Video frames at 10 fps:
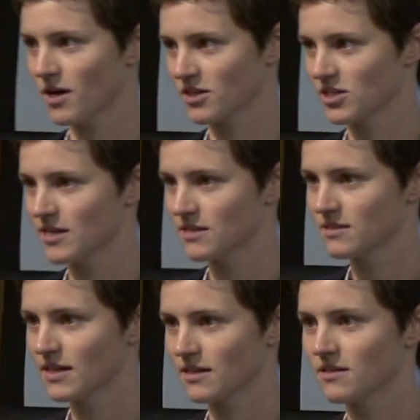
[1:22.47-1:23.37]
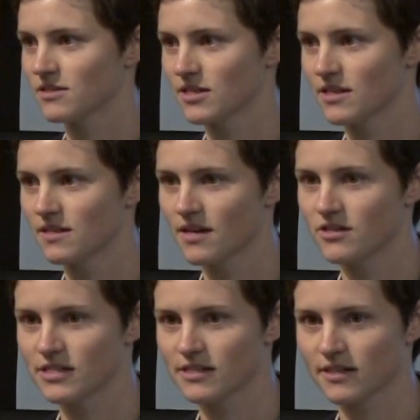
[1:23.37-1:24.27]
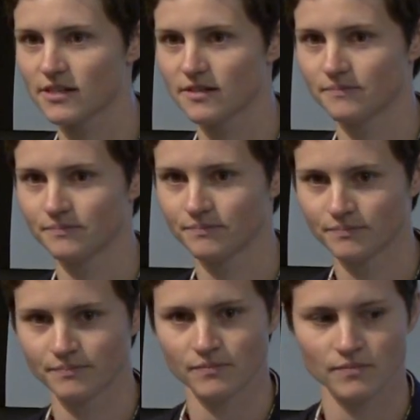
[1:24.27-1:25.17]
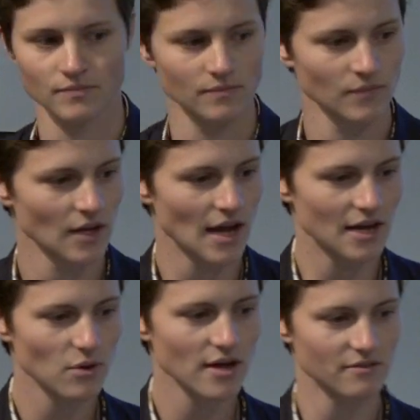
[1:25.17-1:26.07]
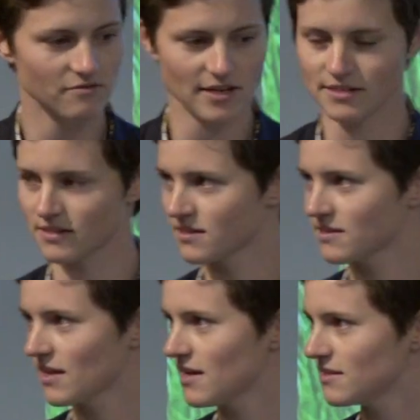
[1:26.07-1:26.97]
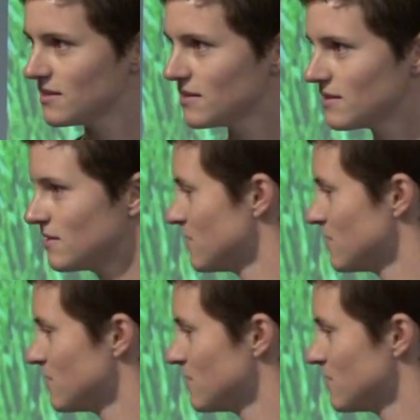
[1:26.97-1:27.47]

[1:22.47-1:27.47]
blockchain technology in the energy sector. How do I advance slides?